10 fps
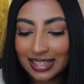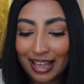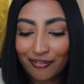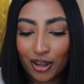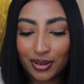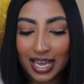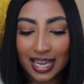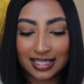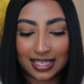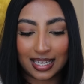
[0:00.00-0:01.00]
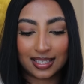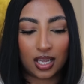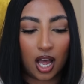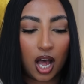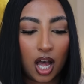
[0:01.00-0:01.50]
Their phone cases
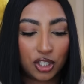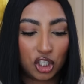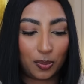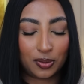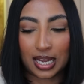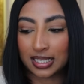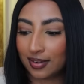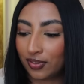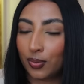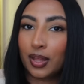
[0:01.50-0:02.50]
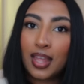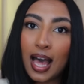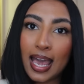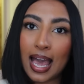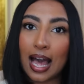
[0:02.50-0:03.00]
are super protective. The one that
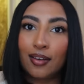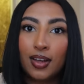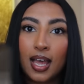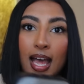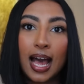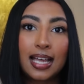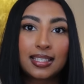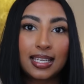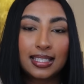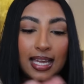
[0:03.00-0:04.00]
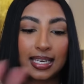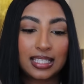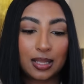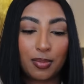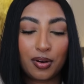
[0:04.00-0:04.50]
I have, as I said,
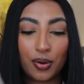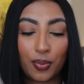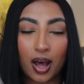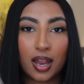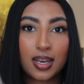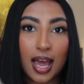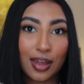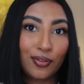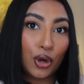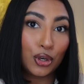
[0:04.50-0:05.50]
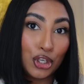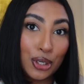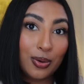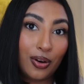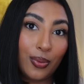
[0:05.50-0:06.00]
is the mirror one, and I've got a
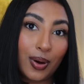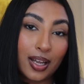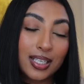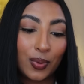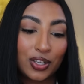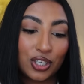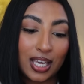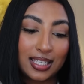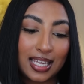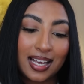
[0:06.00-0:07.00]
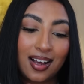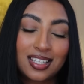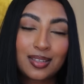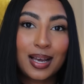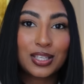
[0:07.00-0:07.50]
new mirror one, which is a
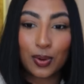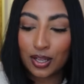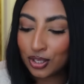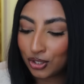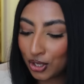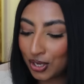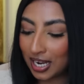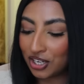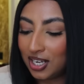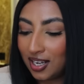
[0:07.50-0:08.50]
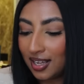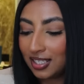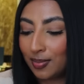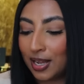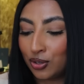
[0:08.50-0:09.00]
customized one. So you can actually
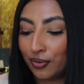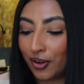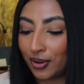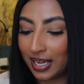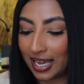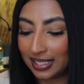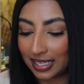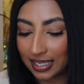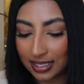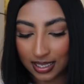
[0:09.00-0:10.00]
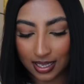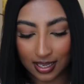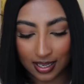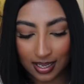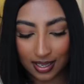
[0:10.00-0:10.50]
customize your phone cases.
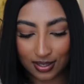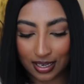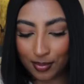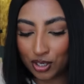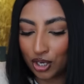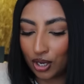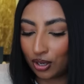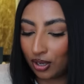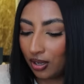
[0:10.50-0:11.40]
So let me show you.